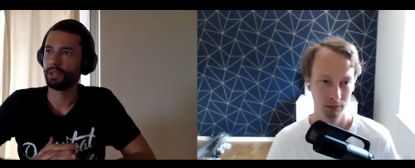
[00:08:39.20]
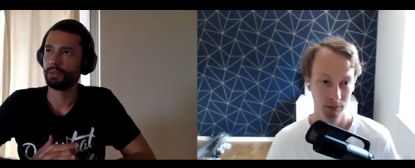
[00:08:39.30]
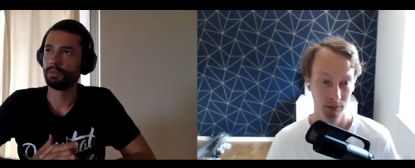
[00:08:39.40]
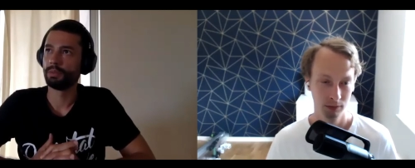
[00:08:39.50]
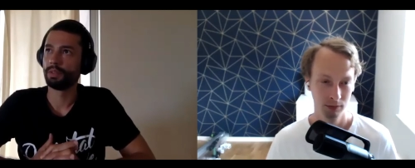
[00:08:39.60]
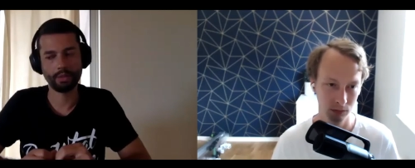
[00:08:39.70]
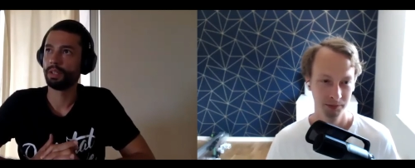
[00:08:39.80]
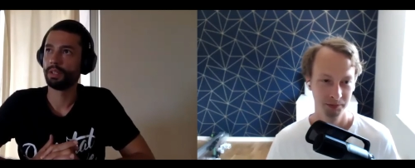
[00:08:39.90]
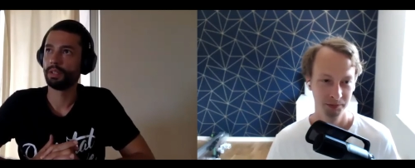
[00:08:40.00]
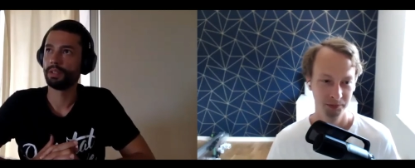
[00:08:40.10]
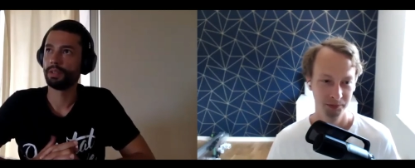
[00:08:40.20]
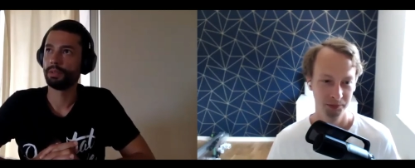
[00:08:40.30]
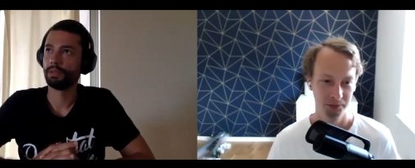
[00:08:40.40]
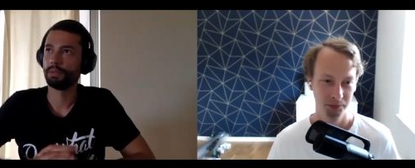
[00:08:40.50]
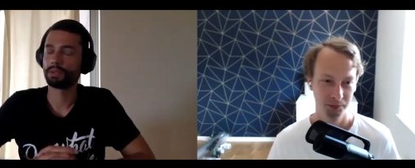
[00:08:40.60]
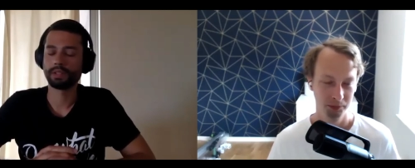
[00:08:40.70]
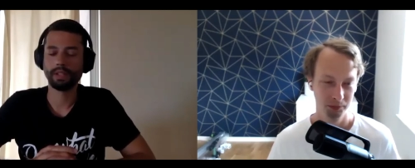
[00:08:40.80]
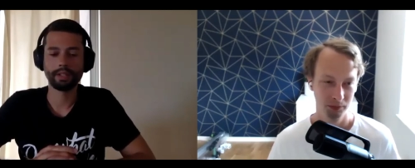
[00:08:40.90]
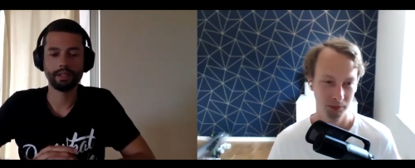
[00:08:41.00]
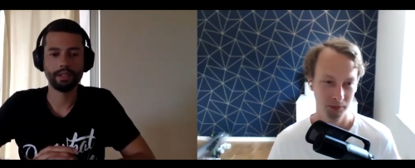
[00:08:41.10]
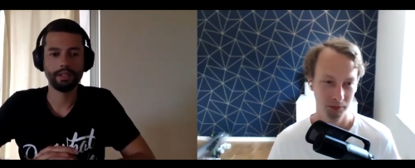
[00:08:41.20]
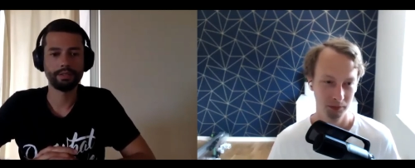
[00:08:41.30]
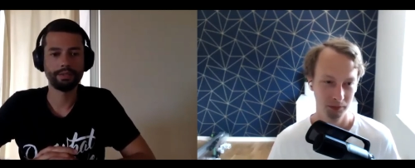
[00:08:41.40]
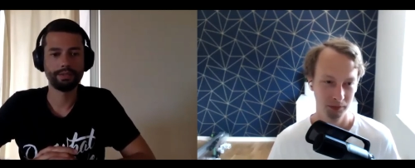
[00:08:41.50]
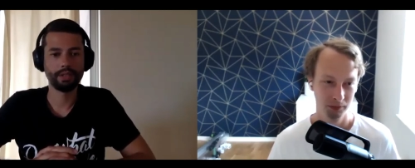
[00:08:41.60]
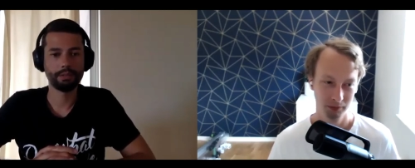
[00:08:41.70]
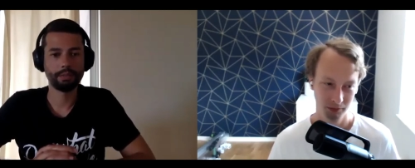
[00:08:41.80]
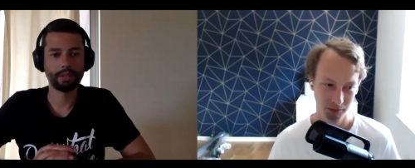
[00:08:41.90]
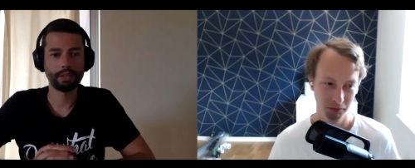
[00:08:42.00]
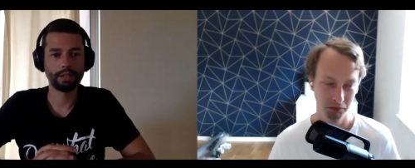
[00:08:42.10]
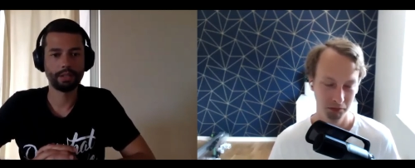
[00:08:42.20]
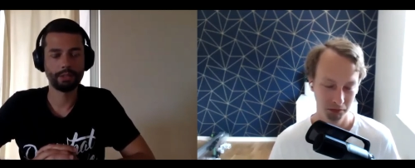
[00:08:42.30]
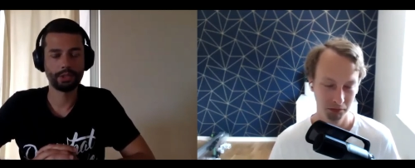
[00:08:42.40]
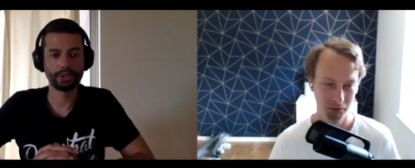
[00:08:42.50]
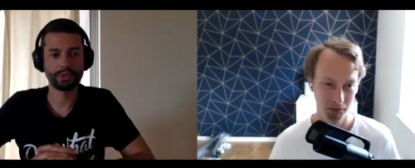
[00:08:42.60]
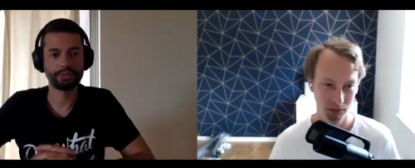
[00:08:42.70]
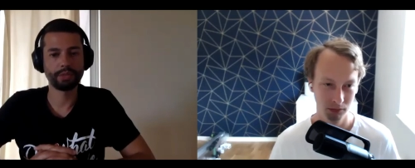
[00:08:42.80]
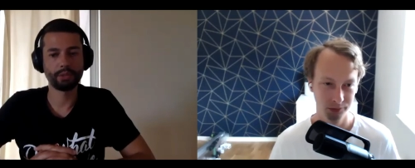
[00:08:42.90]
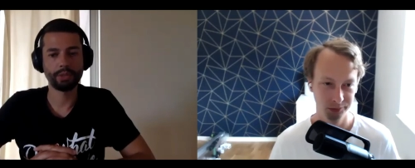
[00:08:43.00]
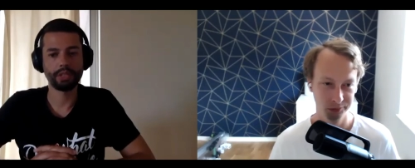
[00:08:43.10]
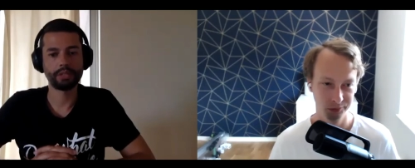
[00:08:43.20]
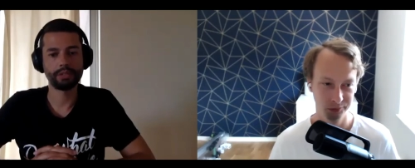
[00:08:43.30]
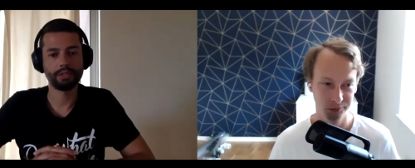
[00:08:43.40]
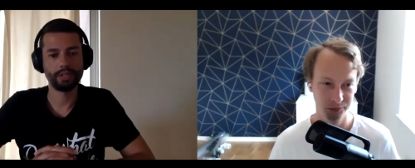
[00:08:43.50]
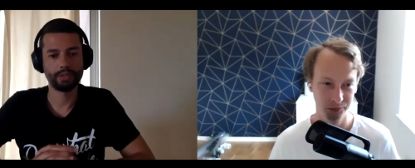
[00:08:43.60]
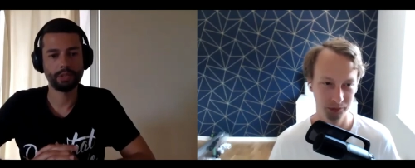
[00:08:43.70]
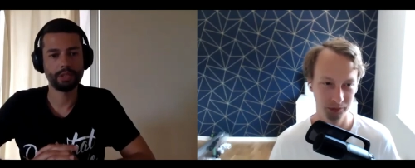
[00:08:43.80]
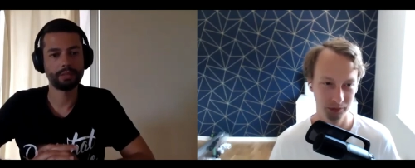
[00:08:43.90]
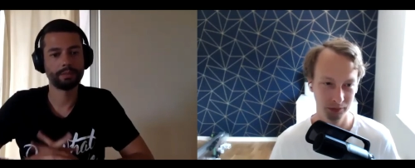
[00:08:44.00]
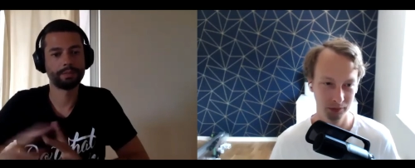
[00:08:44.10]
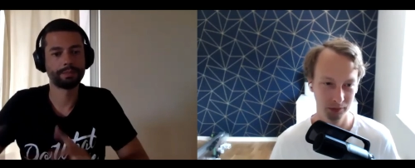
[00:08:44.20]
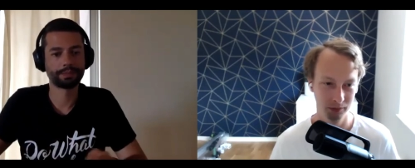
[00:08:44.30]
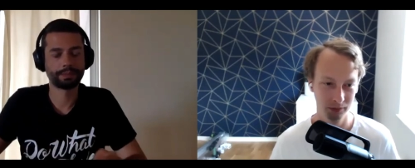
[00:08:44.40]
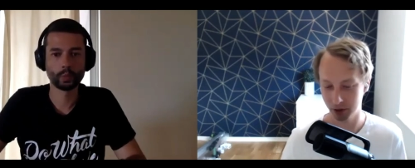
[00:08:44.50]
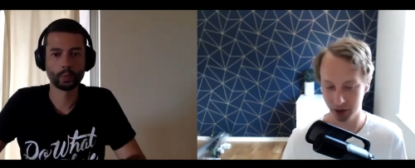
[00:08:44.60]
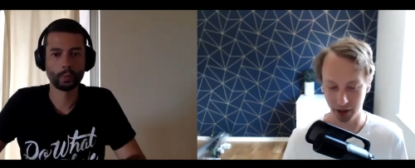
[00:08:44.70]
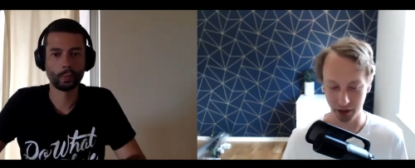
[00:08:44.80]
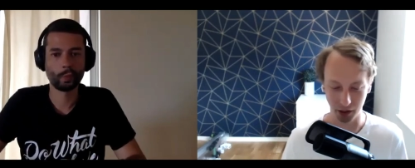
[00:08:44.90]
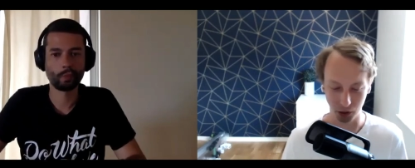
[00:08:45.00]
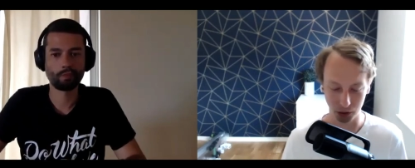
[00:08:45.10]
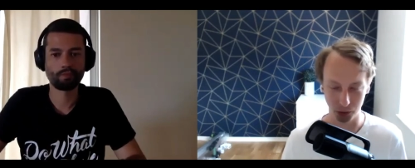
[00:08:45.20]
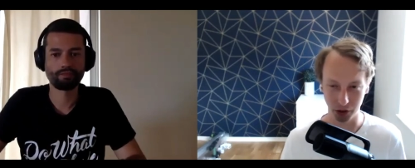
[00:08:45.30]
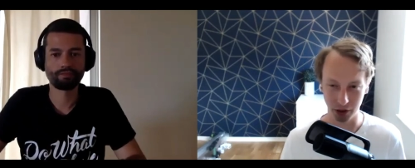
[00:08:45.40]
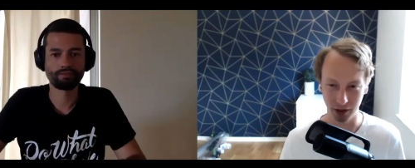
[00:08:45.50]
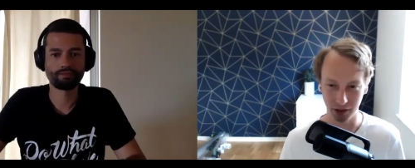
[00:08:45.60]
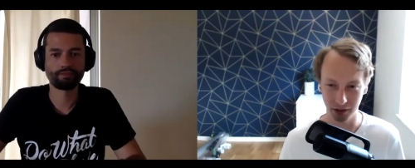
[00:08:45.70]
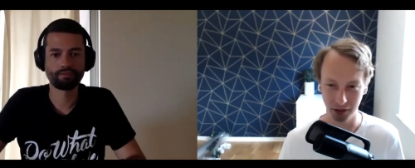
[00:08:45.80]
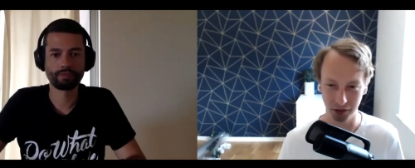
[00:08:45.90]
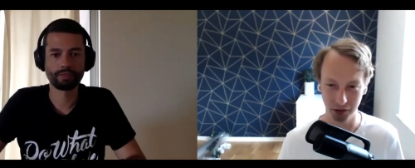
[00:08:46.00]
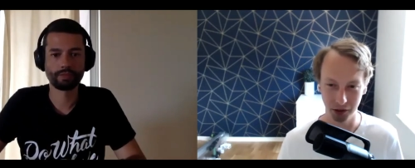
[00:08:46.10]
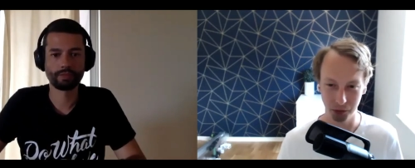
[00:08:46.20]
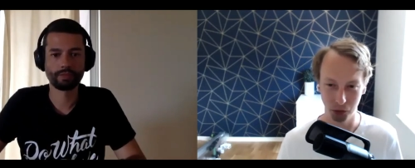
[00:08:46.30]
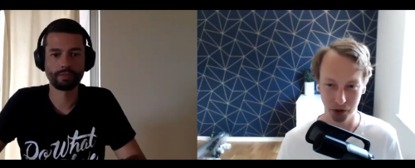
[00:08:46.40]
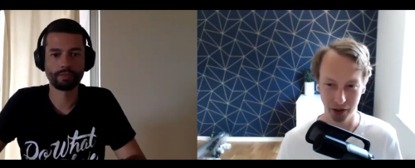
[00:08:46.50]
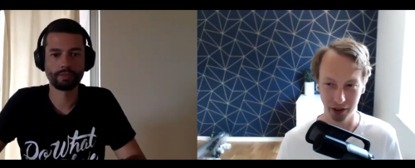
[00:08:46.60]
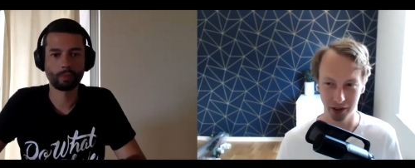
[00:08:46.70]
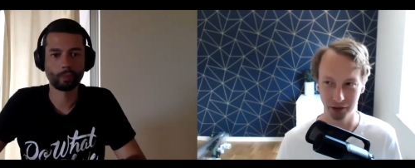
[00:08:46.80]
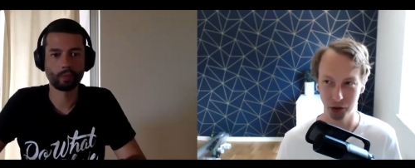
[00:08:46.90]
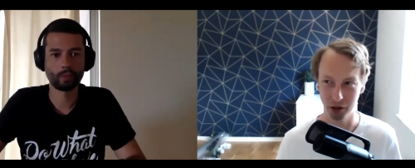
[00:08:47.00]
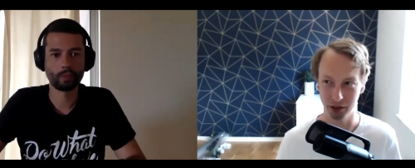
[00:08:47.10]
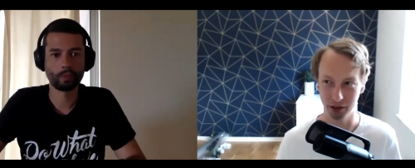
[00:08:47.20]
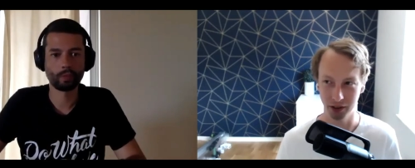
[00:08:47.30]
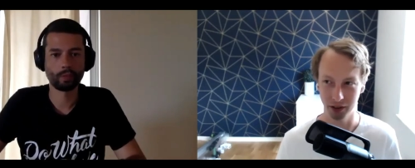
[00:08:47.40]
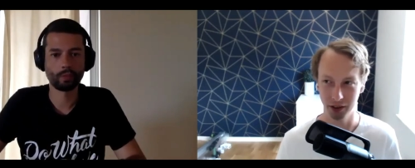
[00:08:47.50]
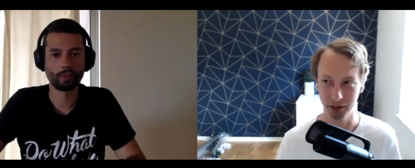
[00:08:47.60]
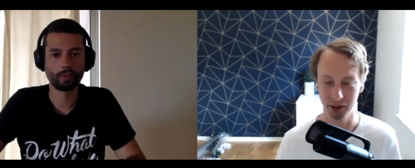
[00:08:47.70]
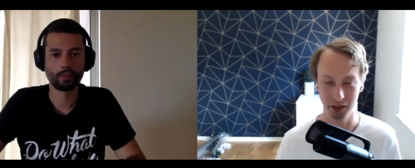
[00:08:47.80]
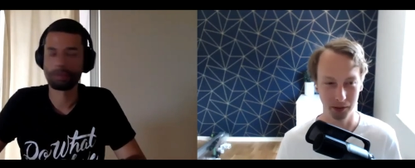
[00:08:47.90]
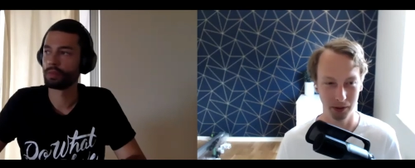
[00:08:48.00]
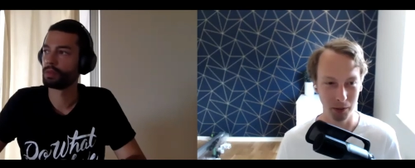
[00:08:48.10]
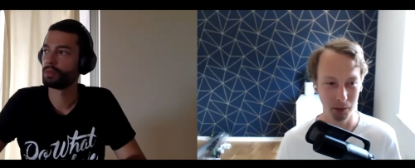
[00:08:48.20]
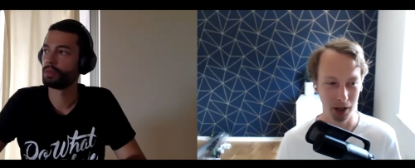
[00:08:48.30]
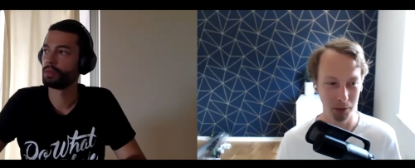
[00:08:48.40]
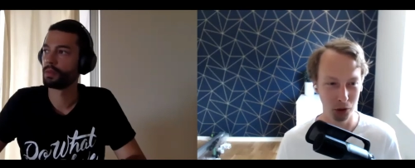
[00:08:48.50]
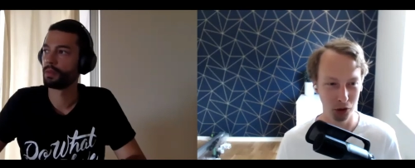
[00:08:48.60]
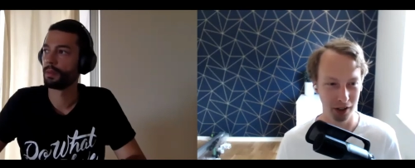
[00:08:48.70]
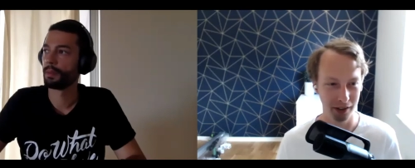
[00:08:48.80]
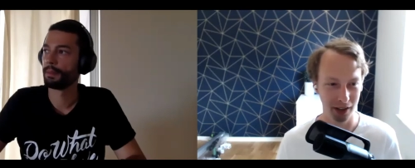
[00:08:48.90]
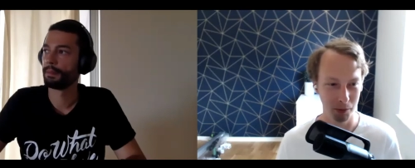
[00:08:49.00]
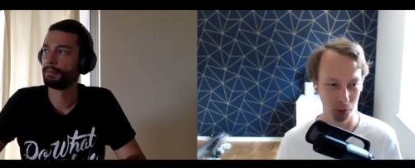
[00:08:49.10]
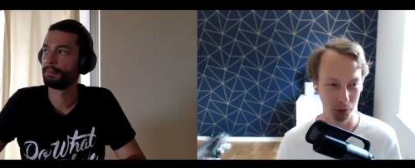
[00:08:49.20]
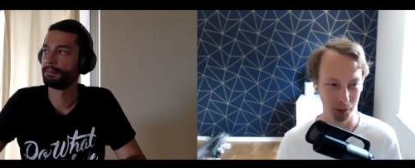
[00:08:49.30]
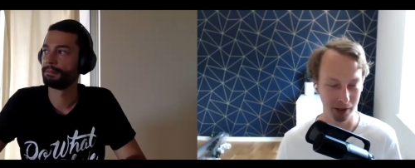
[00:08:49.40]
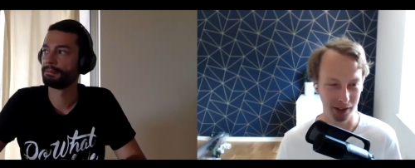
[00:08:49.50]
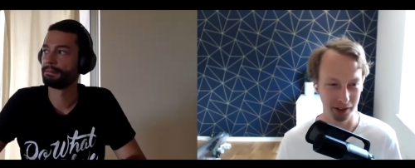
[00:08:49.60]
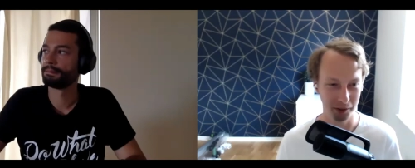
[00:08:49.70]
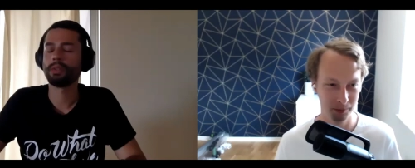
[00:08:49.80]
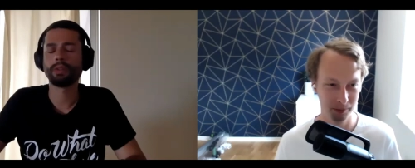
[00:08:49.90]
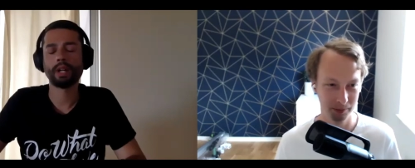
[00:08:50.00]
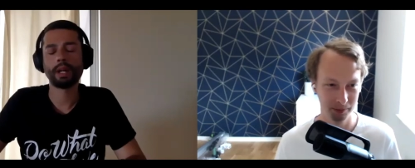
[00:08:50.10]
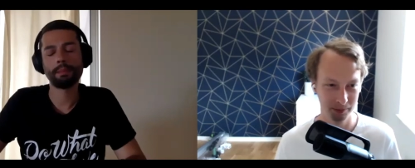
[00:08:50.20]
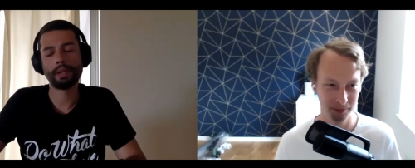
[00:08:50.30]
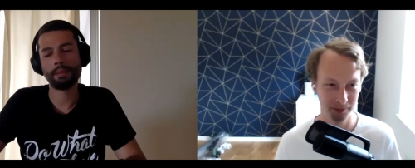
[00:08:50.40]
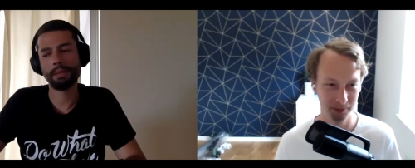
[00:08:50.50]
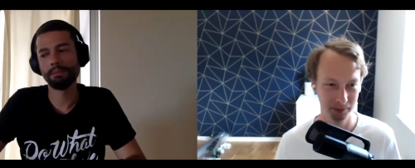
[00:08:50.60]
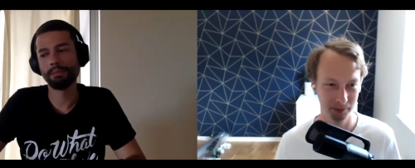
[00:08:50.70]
Speaker 1: so i will most likely fill my the majority of my week this week getting the
Speaker 2: logs working is, is, is more than a few days I, i'd say i'm i'm usually the time optimist here
Speaker 1: no no I, I mean